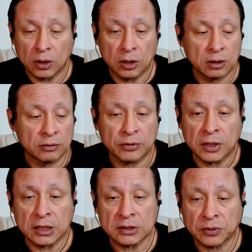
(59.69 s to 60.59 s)
of
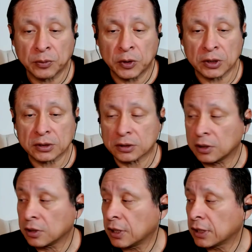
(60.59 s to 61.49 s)
philosophy books.
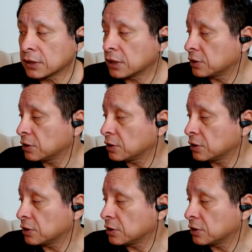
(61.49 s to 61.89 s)
All right, let's get